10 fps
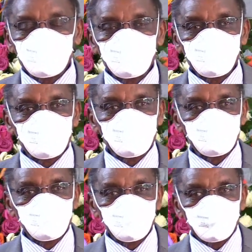I
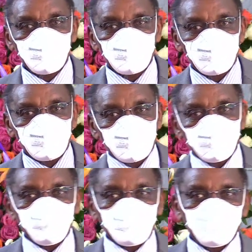
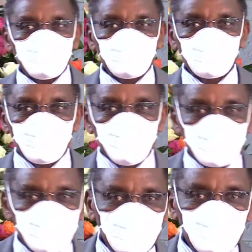think our
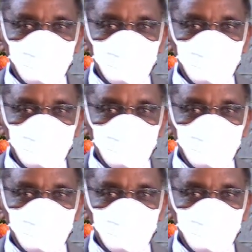new